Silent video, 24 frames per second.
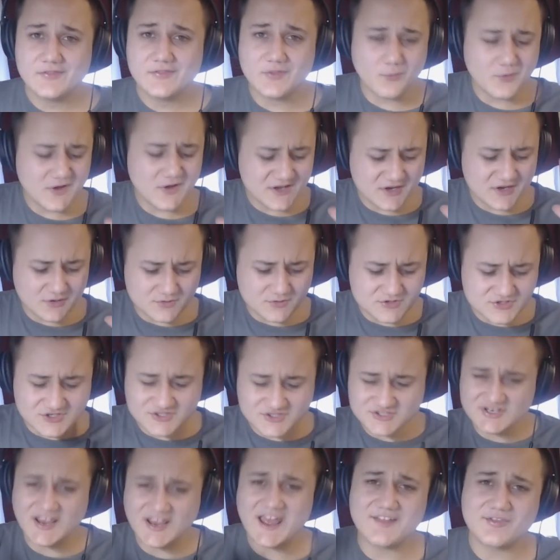the window would
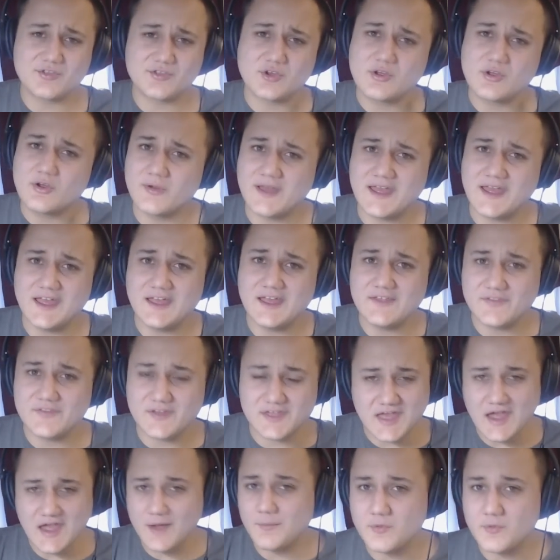just shine through and
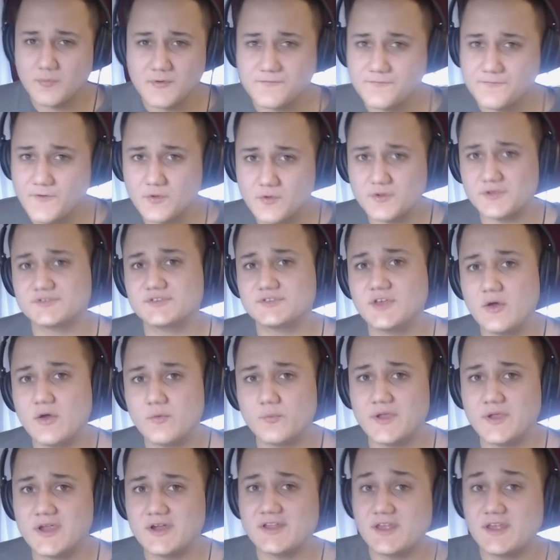the camera would focus
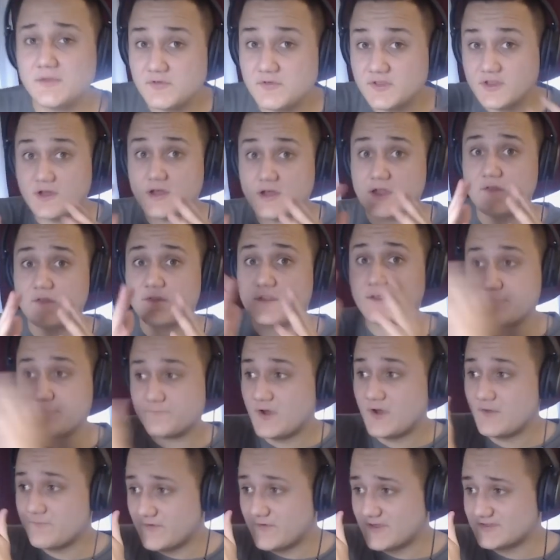all weird, even though the
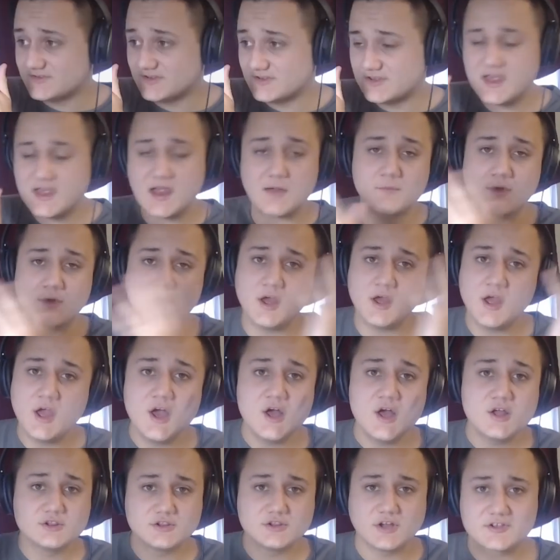front-facing camera
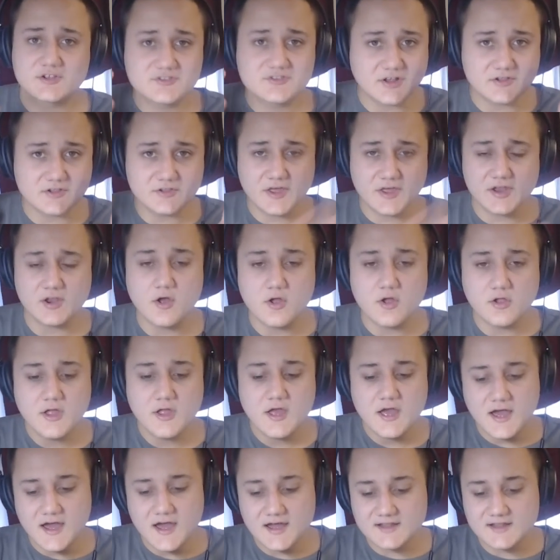looks a little